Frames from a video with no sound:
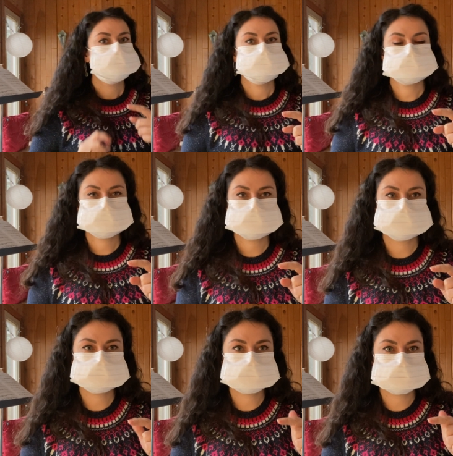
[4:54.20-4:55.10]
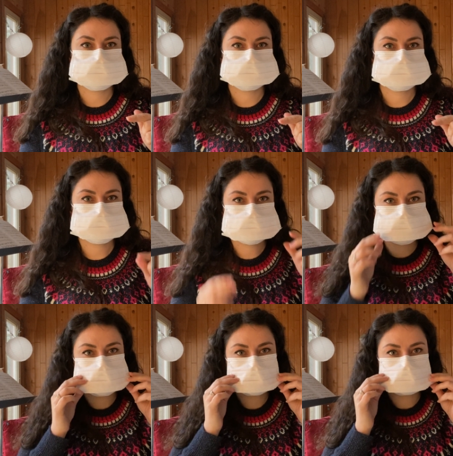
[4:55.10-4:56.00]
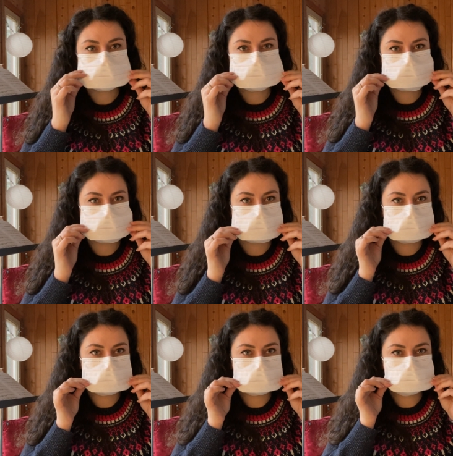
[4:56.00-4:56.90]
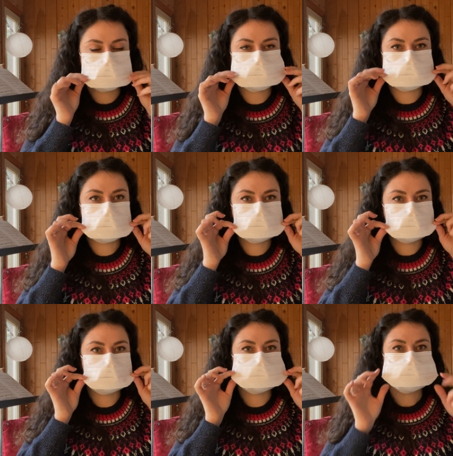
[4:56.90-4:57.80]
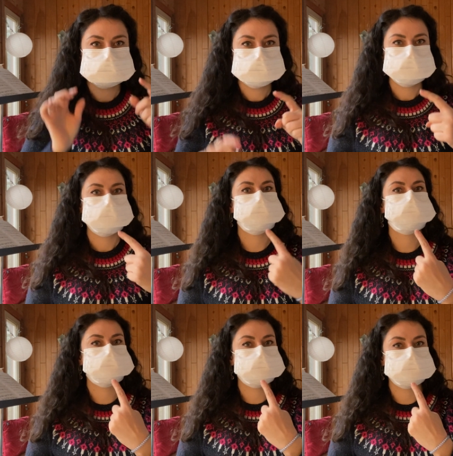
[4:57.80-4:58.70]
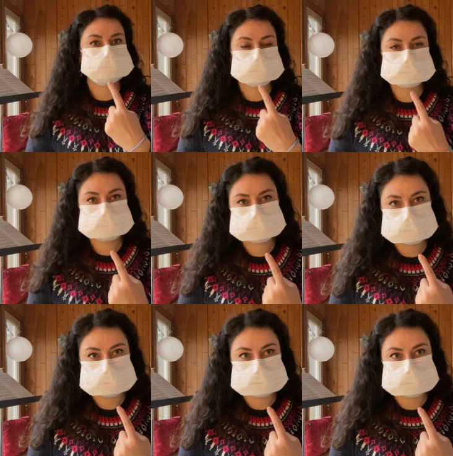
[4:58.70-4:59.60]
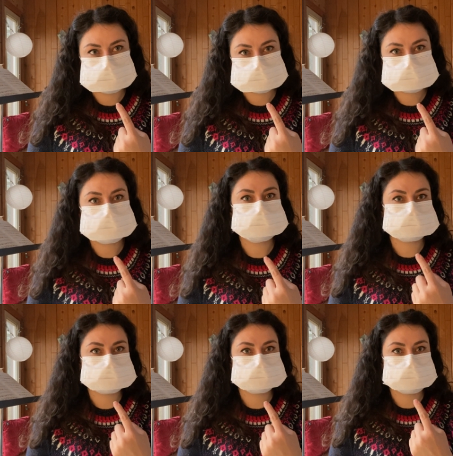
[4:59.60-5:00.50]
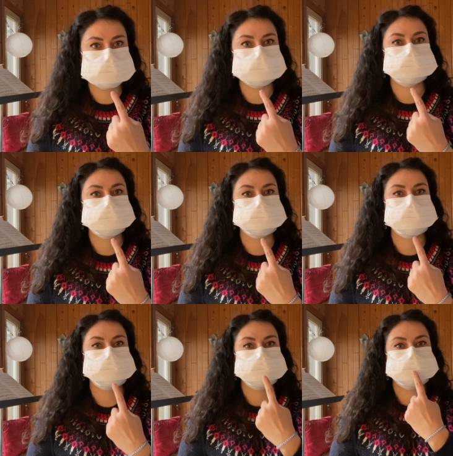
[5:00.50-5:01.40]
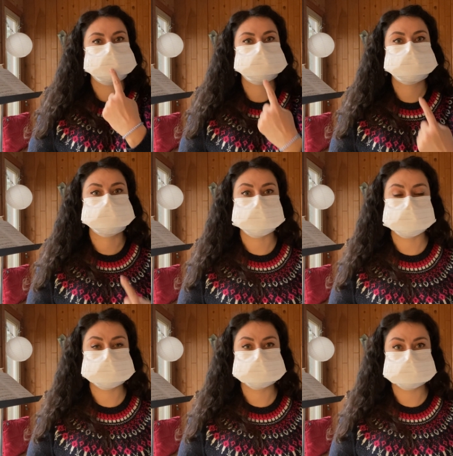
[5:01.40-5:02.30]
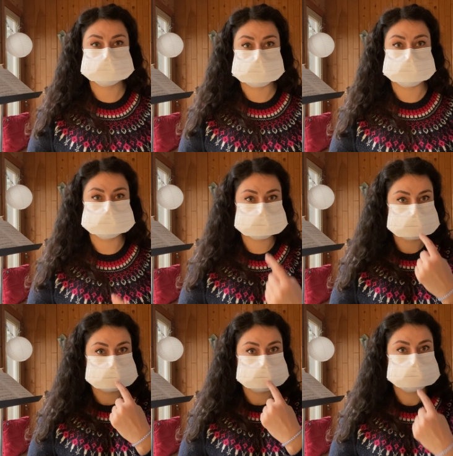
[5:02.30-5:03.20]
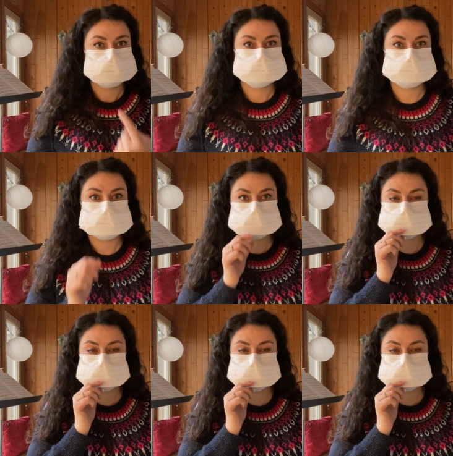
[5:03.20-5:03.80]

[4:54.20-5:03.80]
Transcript: because the most recent studies on the airflow of flute are showing that most of the aerosols, most of the air is coming sort of out and down, which